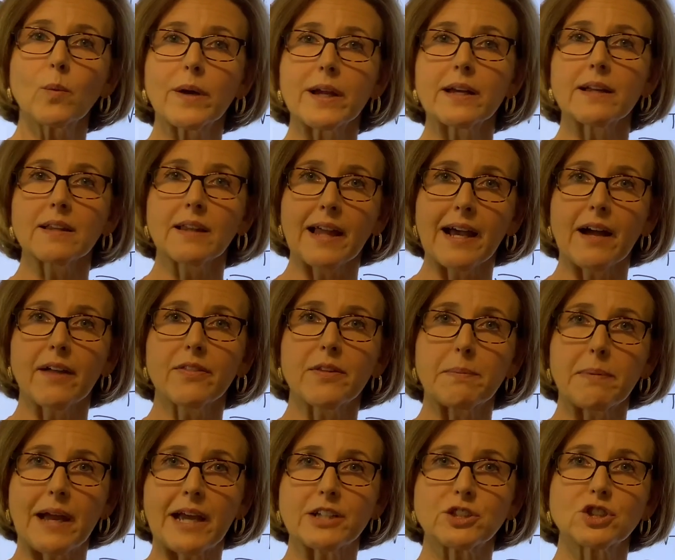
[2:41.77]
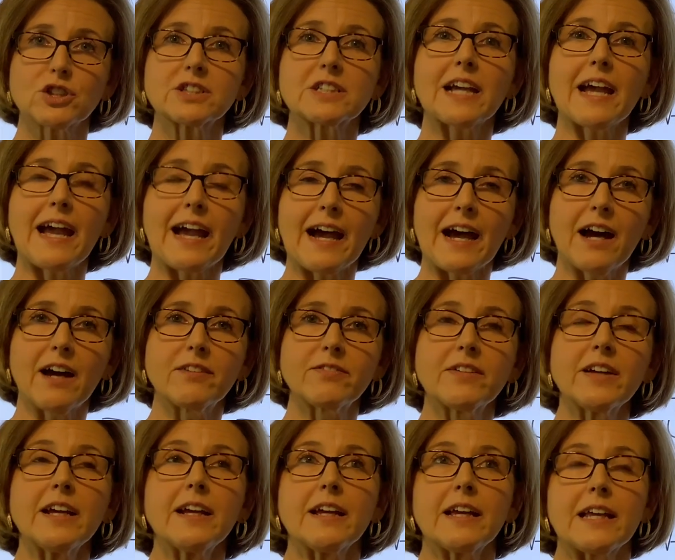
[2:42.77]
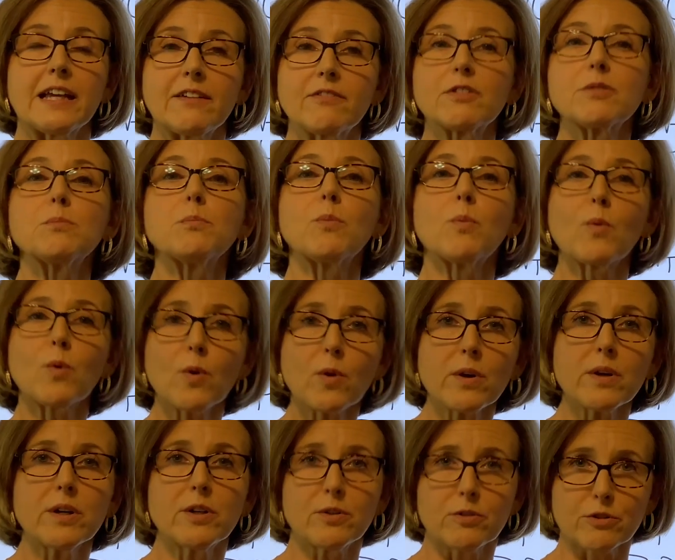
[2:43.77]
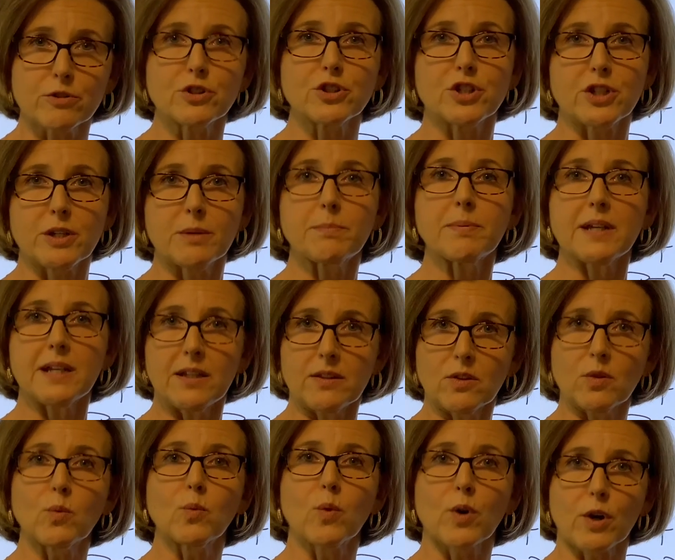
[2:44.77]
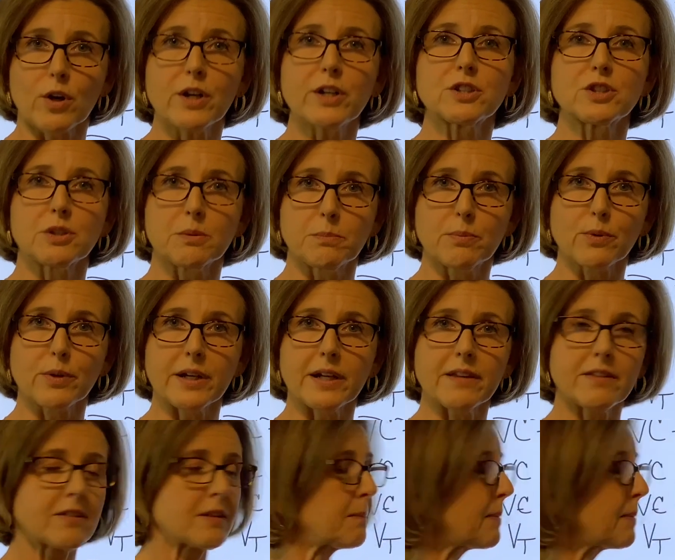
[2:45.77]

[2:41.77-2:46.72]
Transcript: we allow the patient to have even more ownership in the work to breathe.